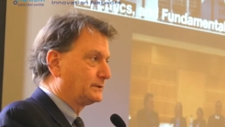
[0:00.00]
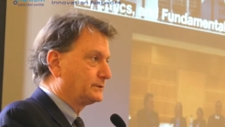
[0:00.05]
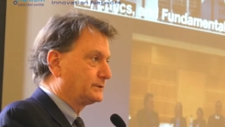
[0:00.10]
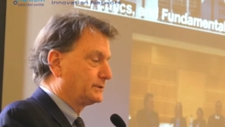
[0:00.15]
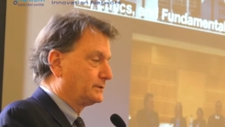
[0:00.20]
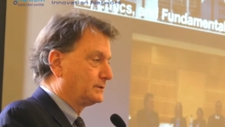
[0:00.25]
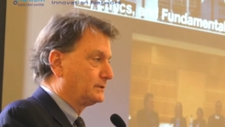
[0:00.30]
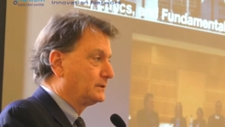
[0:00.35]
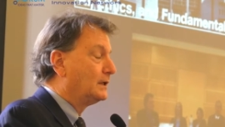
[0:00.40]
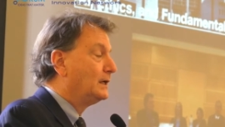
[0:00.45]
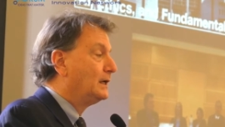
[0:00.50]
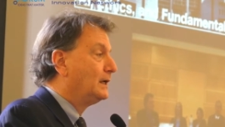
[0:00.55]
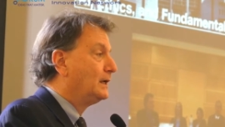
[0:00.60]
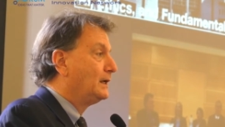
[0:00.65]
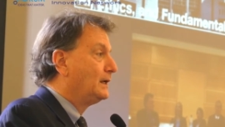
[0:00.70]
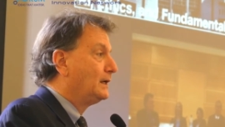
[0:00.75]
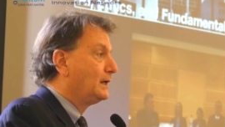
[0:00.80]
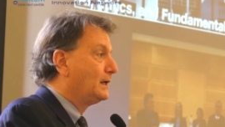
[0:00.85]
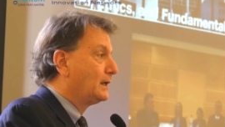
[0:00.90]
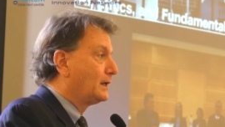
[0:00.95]
uh,
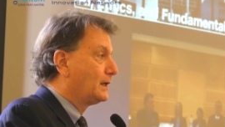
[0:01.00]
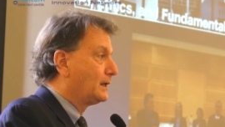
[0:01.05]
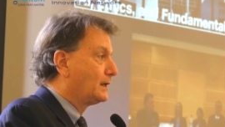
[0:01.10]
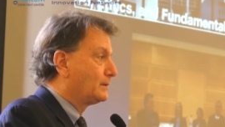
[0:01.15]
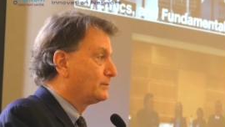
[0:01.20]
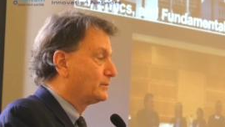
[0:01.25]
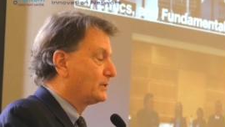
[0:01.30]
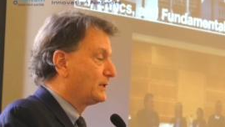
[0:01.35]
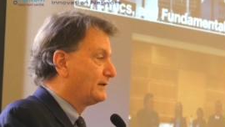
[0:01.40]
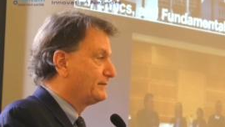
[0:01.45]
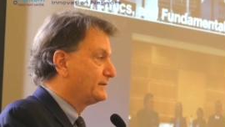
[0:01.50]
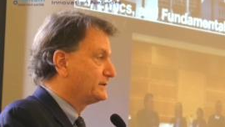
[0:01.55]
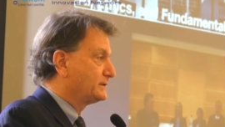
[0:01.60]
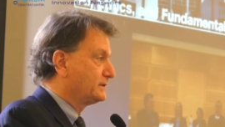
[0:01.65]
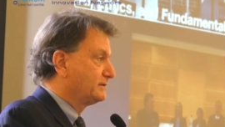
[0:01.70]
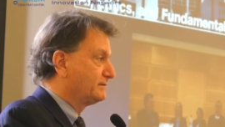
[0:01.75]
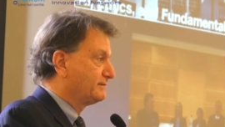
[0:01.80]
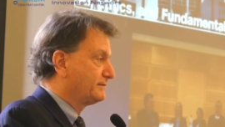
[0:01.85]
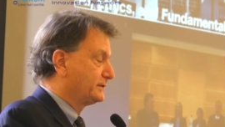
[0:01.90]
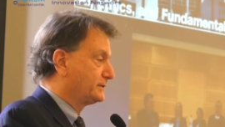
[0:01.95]
privacy official right
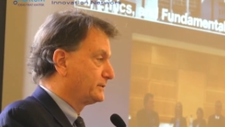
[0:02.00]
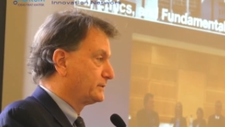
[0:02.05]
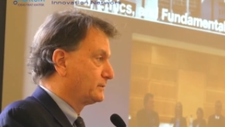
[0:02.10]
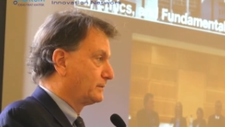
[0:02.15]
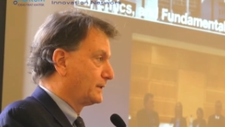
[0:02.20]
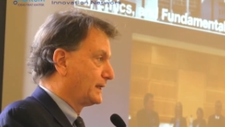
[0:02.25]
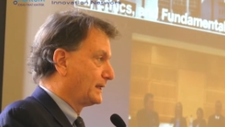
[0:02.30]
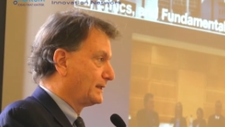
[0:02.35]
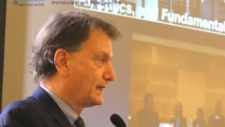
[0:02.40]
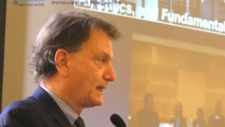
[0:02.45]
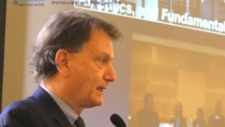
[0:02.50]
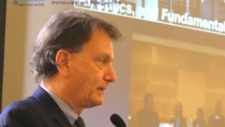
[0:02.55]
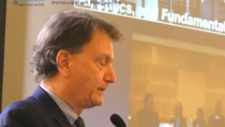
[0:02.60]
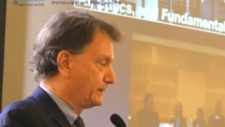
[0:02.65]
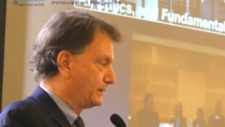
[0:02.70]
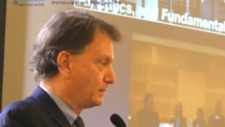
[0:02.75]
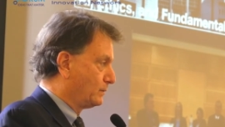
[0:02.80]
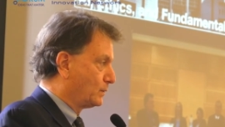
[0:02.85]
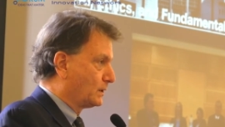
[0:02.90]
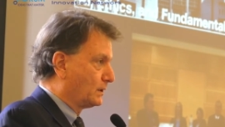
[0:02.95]
now in the world. It's actually
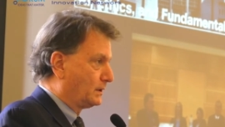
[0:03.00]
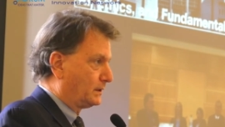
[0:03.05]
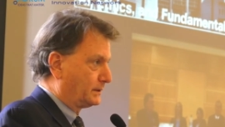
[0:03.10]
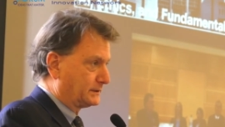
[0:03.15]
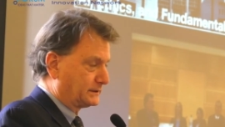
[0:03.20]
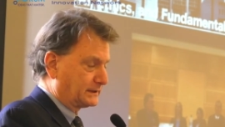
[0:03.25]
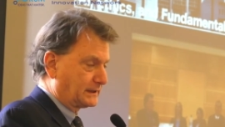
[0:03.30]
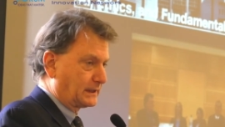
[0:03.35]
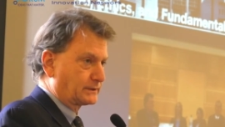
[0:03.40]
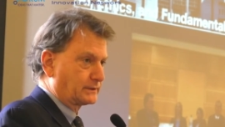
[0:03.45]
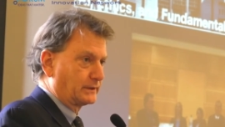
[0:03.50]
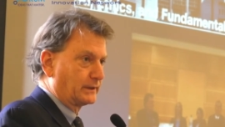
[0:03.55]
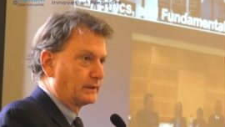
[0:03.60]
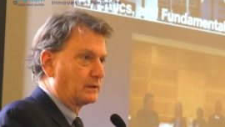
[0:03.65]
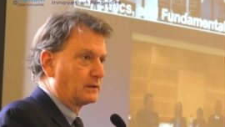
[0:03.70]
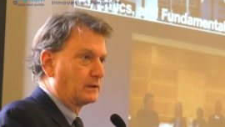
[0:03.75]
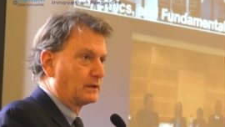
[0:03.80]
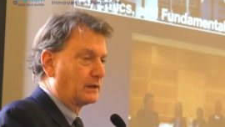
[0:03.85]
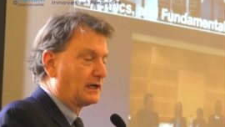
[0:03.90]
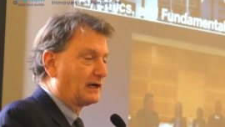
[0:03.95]
her office that
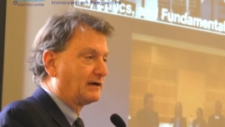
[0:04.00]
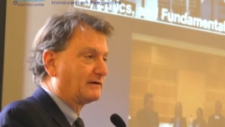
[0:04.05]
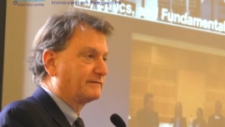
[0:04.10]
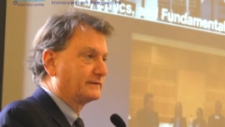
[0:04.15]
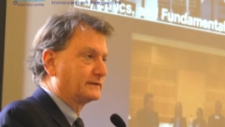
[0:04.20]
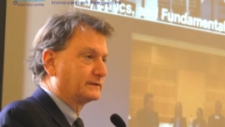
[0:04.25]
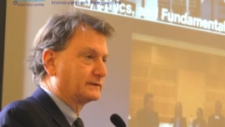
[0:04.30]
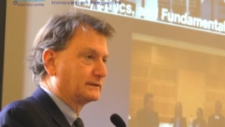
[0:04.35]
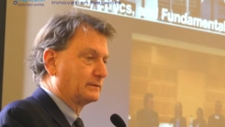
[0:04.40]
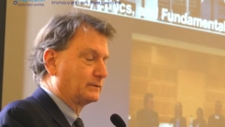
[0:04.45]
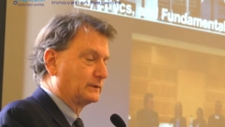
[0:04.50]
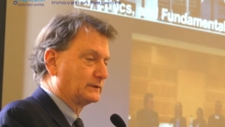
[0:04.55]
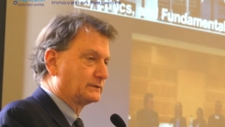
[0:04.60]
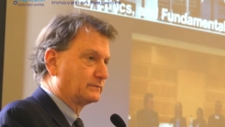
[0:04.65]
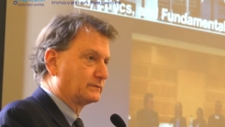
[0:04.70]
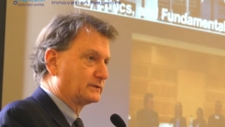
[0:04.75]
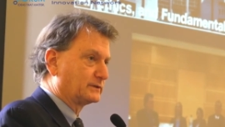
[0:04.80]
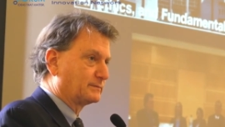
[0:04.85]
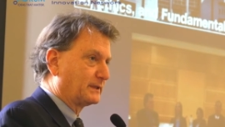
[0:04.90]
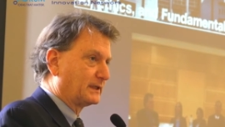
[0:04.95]
was responsible for
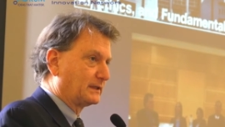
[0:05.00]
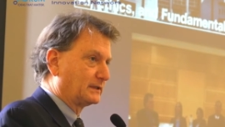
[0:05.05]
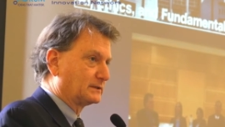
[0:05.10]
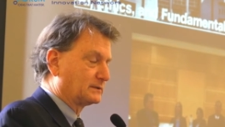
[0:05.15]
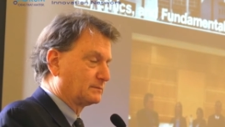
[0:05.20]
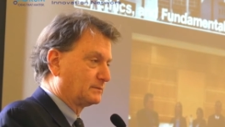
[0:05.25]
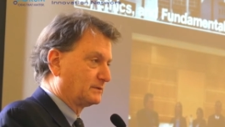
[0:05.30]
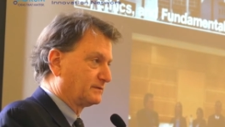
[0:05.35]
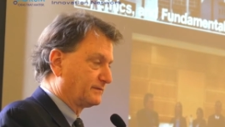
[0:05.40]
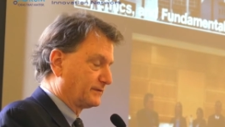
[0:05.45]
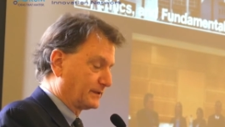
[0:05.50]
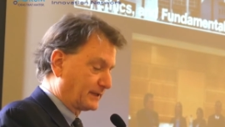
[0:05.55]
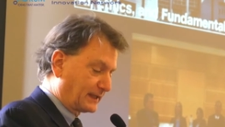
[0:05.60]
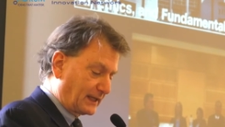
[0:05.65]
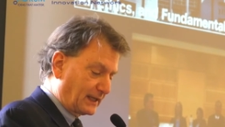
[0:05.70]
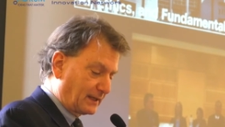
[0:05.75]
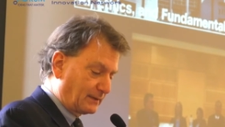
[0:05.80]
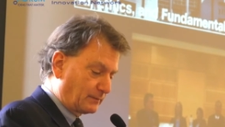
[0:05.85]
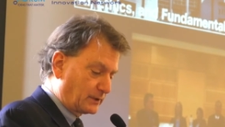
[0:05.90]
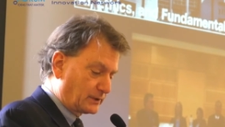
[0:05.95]
the Cambridge
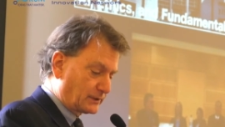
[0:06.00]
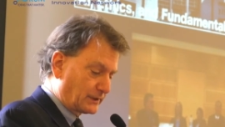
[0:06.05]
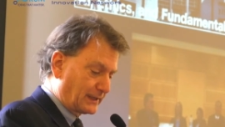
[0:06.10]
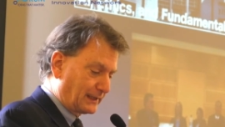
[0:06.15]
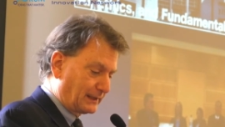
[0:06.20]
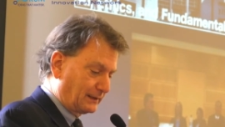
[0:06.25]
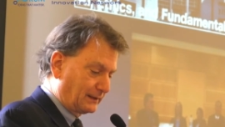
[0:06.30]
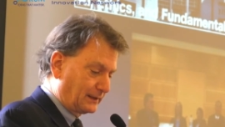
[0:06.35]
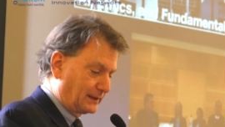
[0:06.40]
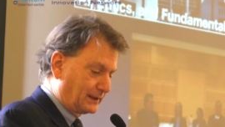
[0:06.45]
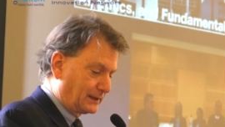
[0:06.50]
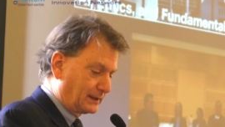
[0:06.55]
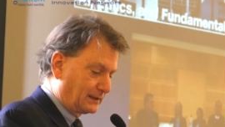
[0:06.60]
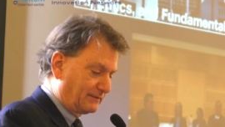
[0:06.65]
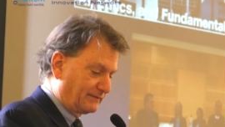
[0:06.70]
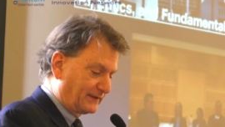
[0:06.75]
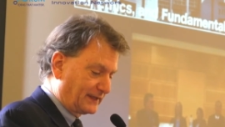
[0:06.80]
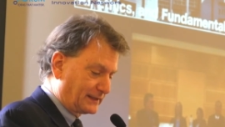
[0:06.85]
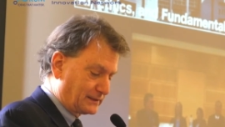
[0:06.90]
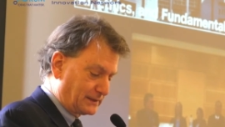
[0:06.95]
Analytica
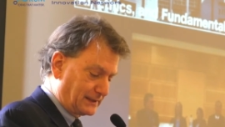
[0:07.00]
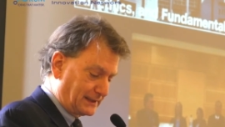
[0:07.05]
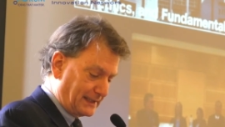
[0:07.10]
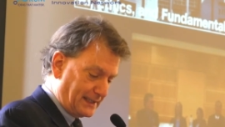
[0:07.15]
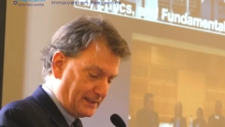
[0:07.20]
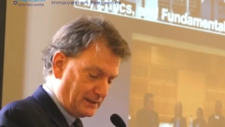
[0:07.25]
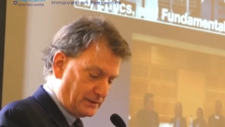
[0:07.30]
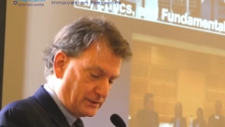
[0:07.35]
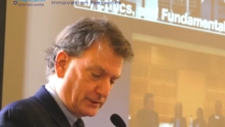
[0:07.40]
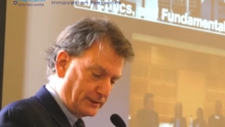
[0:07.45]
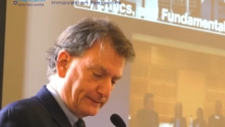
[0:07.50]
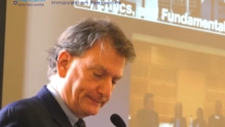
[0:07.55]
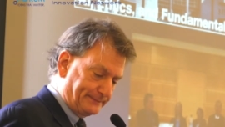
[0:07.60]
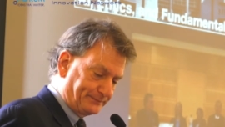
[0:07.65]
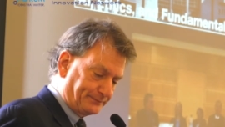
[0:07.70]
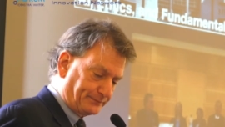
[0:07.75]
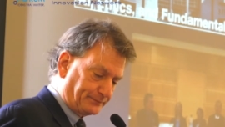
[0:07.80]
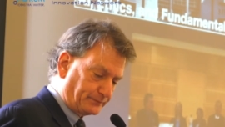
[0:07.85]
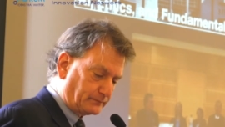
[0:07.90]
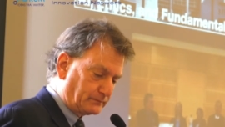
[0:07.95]
investigation.
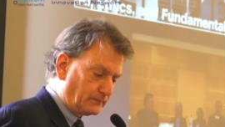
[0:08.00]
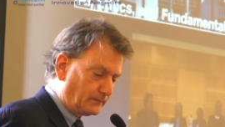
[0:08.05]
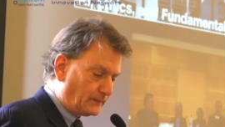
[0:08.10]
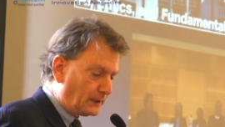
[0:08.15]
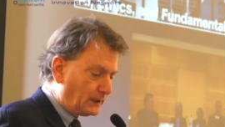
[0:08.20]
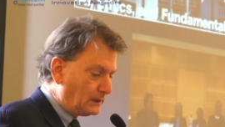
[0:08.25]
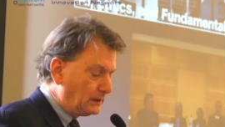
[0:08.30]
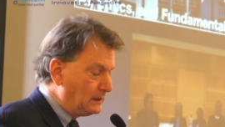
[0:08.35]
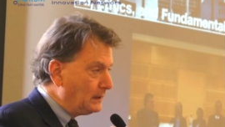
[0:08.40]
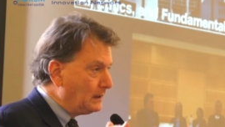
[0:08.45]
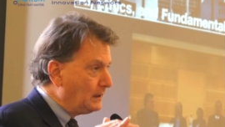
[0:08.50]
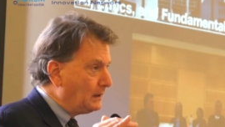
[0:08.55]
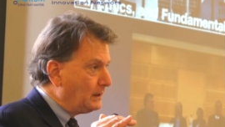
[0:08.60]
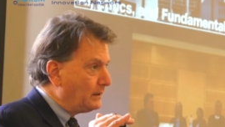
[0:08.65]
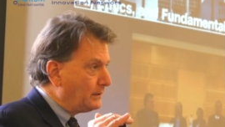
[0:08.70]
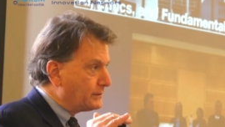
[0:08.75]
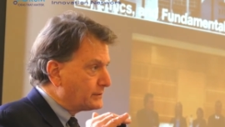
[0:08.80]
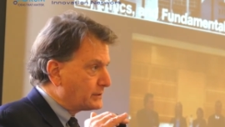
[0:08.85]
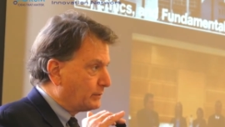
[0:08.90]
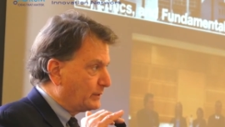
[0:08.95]
So we've
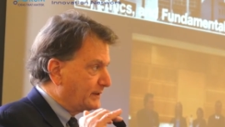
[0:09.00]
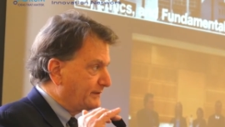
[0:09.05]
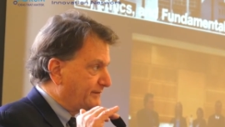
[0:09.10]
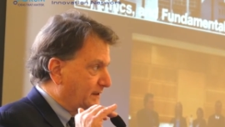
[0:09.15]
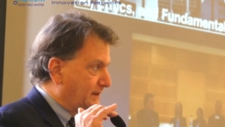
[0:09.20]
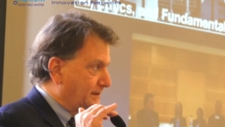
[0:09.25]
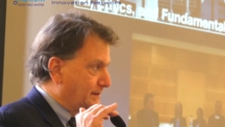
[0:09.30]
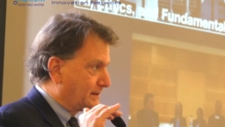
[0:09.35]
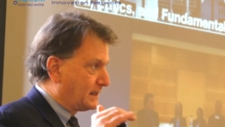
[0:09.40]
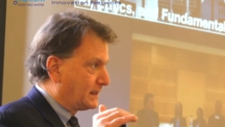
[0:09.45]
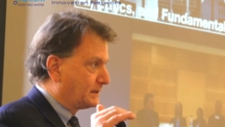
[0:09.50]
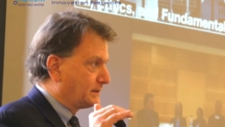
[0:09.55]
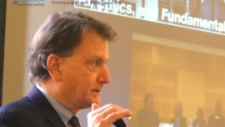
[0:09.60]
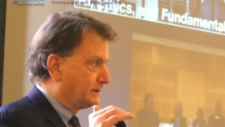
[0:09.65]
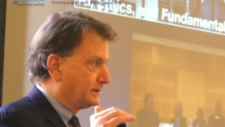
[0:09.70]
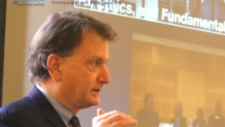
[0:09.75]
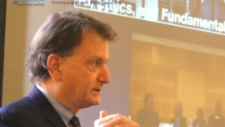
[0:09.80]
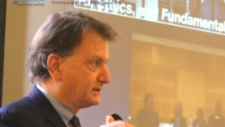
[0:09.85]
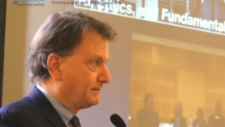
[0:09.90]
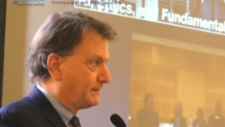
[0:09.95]
conducted this policy
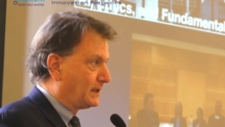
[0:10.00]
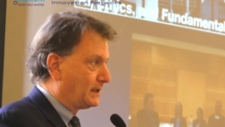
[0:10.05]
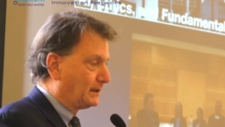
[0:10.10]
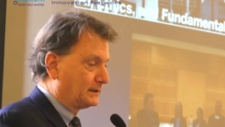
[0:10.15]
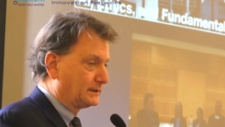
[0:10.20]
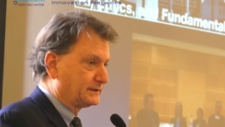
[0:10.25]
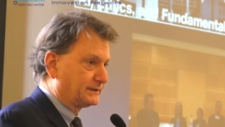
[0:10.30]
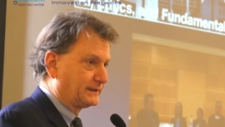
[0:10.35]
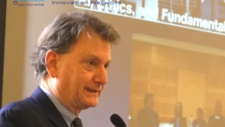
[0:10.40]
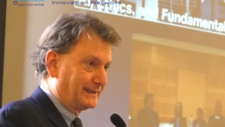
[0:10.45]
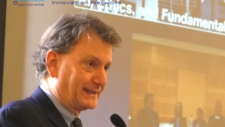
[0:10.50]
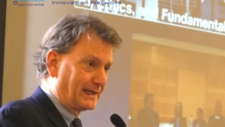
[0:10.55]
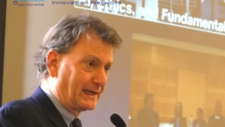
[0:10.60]
dialogue